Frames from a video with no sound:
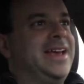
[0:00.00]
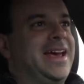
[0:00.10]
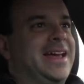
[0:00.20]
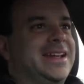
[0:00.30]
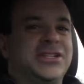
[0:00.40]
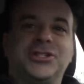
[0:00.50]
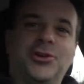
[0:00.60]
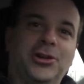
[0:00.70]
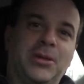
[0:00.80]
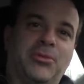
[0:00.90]
and it
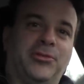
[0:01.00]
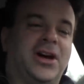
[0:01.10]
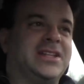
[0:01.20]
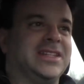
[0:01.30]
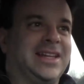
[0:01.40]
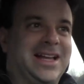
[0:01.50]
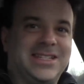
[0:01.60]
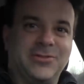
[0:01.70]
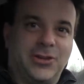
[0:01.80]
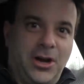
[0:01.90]
certainly provides
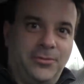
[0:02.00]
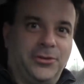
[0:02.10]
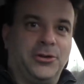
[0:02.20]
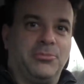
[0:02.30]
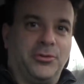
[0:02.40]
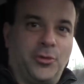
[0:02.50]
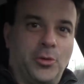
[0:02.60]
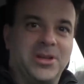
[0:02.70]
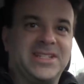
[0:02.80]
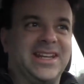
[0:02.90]
lots of comfort,
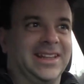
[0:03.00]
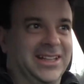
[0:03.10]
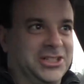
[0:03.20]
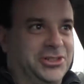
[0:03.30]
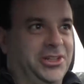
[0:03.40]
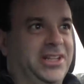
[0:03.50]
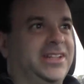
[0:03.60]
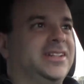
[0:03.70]
performance, and luxury.